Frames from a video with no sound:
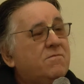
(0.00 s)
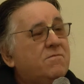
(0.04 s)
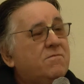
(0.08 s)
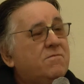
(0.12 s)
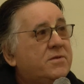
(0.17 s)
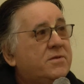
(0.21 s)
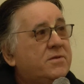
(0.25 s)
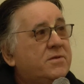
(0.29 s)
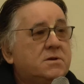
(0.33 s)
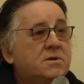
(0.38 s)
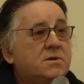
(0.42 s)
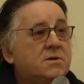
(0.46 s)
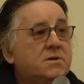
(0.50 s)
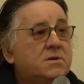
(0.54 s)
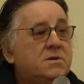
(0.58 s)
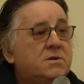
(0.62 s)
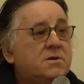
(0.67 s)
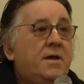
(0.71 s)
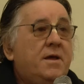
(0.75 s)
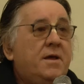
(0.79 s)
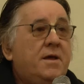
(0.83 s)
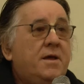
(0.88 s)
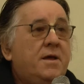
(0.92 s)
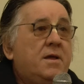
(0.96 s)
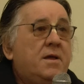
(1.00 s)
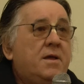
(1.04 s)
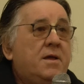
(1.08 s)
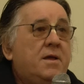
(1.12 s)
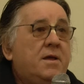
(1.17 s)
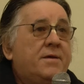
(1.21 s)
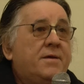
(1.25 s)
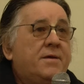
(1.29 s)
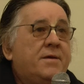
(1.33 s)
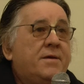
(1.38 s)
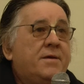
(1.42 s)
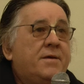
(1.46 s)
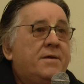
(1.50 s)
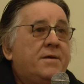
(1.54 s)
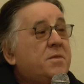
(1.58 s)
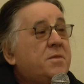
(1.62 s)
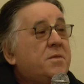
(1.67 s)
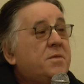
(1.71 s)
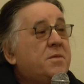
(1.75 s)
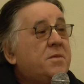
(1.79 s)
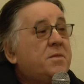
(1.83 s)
some of the activities you perform,